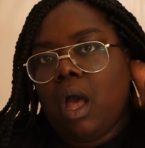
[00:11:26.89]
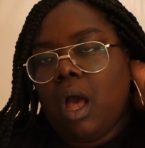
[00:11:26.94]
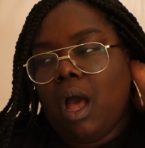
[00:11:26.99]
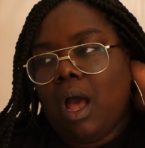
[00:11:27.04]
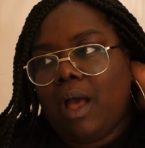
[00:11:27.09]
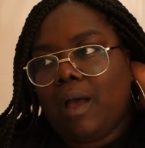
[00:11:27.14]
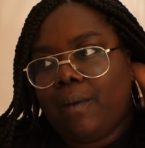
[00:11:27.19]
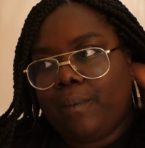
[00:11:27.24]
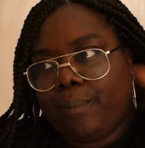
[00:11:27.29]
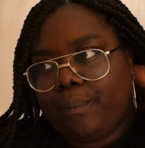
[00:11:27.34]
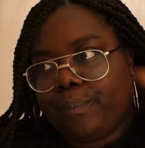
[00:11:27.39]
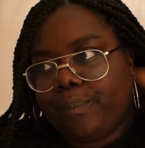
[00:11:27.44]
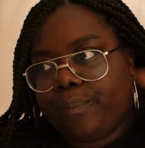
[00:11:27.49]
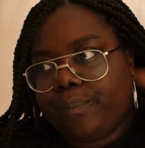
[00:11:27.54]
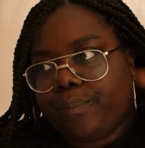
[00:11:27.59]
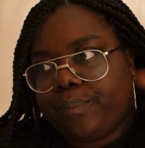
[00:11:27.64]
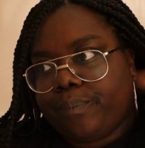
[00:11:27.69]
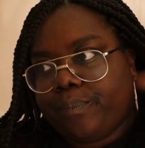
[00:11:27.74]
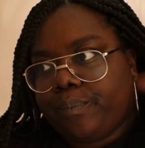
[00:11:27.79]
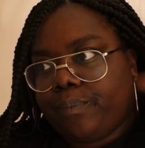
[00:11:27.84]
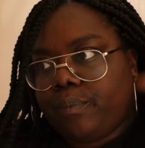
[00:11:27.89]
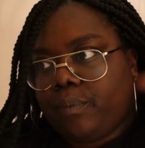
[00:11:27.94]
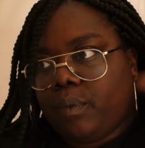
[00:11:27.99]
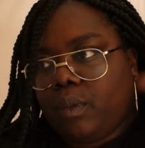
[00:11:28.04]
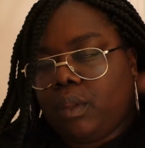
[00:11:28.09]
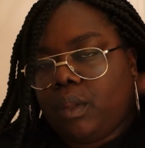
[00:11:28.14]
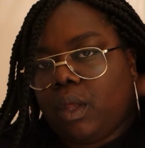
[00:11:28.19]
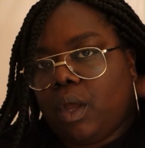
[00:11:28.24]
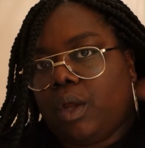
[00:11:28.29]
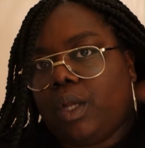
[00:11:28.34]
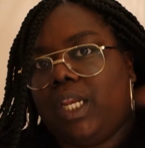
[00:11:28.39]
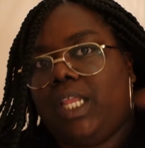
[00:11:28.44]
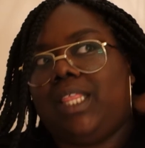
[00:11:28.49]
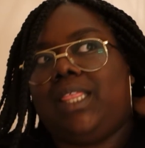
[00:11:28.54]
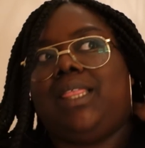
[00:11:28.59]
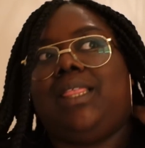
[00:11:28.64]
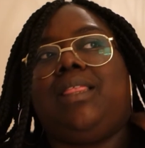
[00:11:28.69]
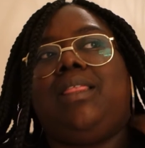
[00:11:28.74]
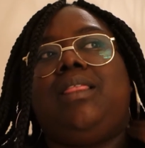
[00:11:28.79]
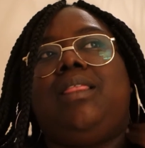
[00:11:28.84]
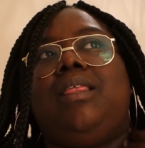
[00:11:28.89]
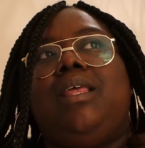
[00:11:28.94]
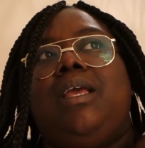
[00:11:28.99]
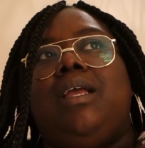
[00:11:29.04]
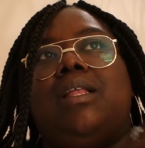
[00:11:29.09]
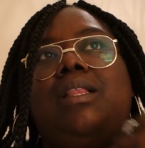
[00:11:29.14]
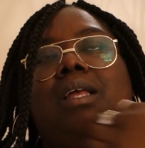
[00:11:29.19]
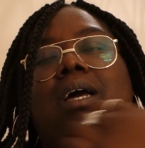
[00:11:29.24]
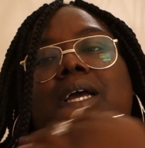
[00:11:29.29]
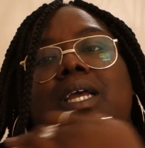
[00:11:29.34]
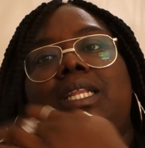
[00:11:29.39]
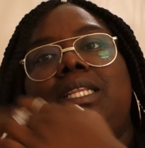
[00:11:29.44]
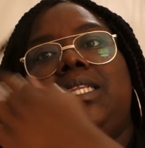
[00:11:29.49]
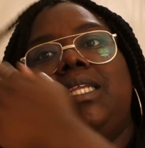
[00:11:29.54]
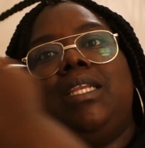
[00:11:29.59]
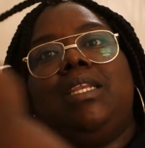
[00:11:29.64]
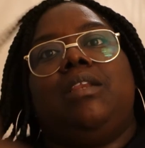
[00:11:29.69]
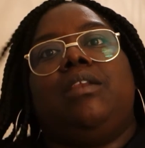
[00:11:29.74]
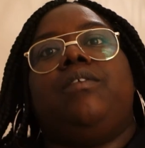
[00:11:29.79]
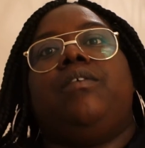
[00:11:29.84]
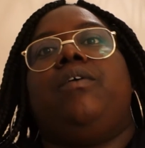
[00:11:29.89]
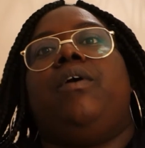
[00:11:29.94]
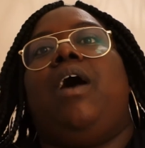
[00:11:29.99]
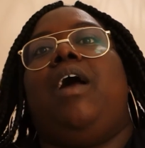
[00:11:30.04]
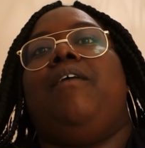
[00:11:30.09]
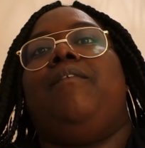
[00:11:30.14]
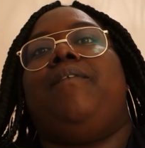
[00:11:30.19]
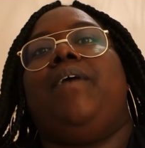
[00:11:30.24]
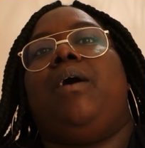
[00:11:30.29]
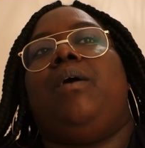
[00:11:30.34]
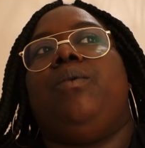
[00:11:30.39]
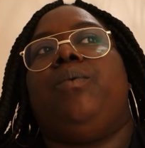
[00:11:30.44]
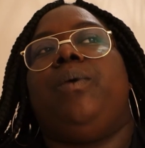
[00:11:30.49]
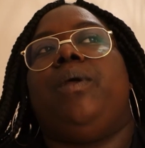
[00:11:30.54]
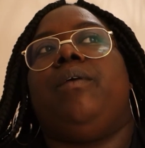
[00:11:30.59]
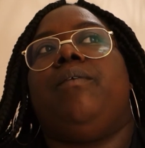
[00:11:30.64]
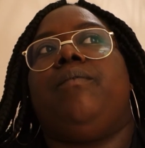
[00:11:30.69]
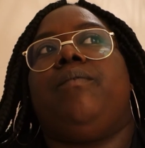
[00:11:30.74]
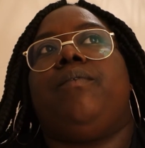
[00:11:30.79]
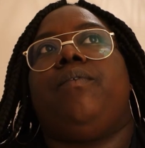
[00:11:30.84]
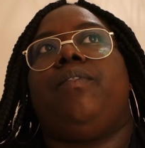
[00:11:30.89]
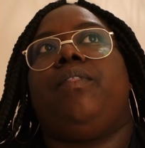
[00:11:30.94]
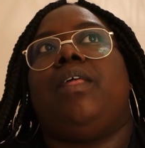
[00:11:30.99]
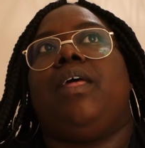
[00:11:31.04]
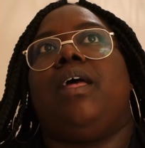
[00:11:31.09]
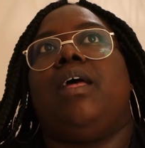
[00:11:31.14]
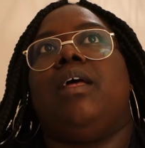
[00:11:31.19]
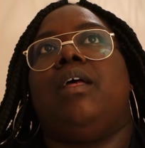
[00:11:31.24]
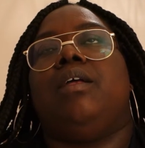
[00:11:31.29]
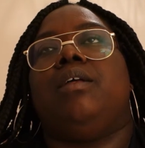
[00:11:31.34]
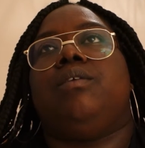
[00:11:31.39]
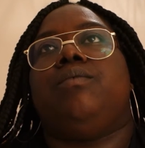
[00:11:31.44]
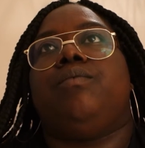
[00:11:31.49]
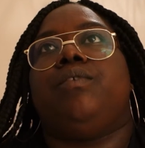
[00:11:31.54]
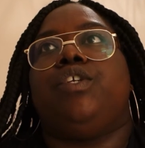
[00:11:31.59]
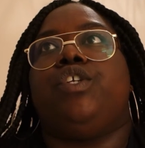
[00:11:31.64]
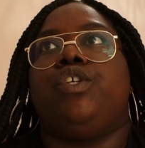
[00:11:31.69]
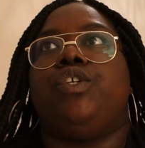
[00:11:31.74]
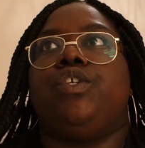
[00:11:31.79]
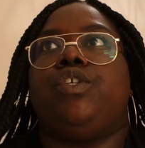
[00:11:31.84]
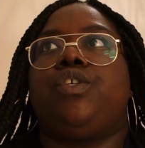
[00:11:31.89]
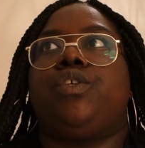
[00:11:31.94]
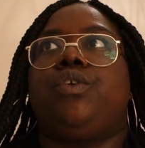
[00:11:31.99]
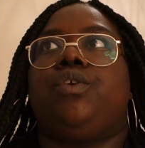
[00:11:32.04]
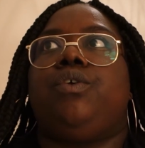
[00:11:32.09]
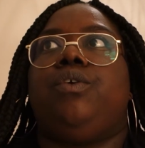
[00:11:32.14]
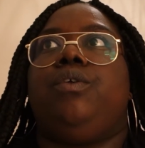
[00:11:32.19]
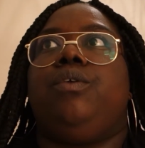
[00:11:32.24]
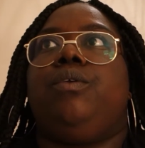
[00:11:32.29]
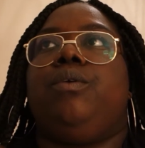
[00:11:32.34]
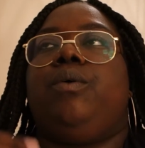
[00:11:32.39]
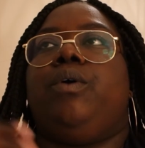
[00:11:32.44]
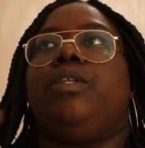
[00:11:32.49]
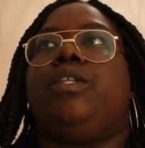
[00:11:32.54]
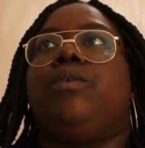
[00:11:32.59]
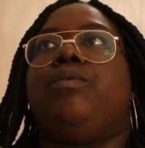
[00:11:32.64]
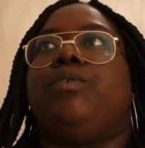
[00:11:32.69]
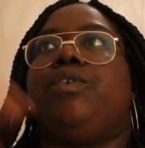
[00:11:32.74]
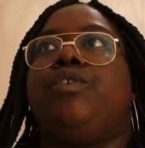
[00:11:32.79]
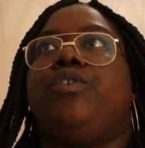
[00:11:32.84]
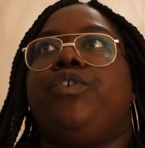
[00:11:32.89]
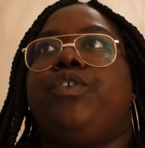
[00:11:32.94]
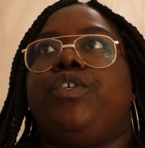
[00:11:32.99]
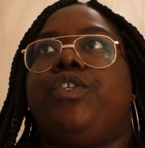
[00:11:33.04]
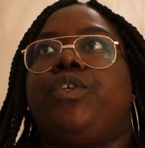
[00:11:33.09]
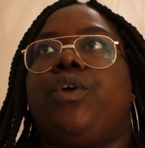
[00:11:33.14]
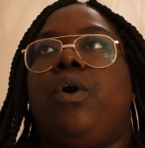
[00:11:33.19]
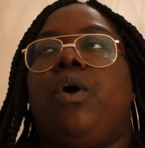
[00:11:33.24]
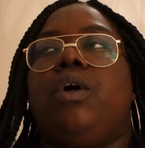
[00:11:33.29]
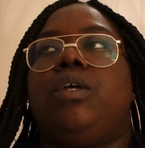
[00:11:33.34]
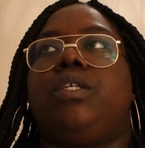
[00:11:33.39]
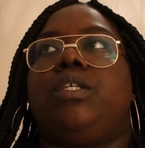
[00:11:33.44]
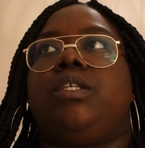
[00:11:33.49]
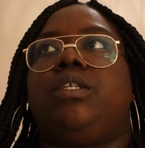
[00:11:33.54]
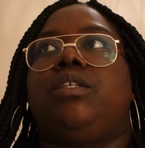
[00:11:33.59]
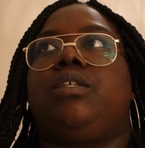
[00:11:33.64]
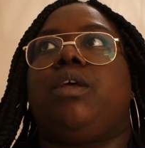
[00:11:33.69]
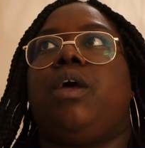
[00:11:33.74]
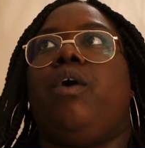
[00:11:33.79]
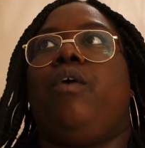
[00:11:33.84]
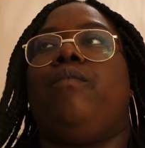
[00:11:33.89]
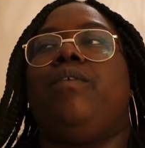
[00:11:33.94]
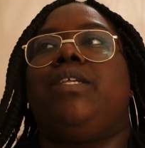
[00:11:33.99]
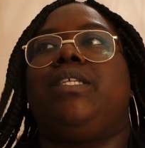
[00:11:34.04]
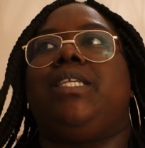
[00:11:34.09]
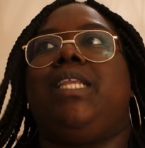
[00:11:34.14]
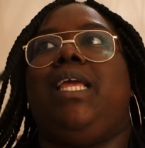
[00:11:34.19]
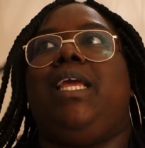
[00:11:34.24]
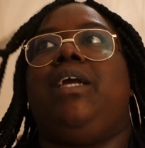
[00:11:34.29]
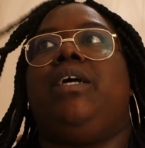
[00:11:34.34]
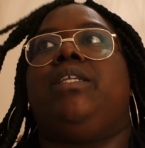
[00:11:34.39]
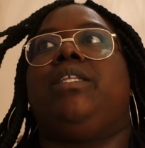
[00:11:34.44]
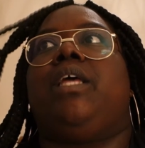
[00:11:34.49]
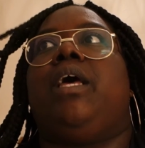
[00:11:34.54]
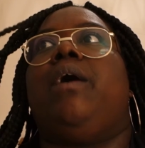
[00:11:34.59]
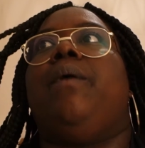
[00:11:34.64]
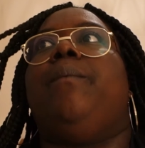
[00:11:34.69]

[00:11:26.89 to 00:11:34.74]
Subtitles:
The only thing that I found with their reduced, because it was reduced cost, obviously, because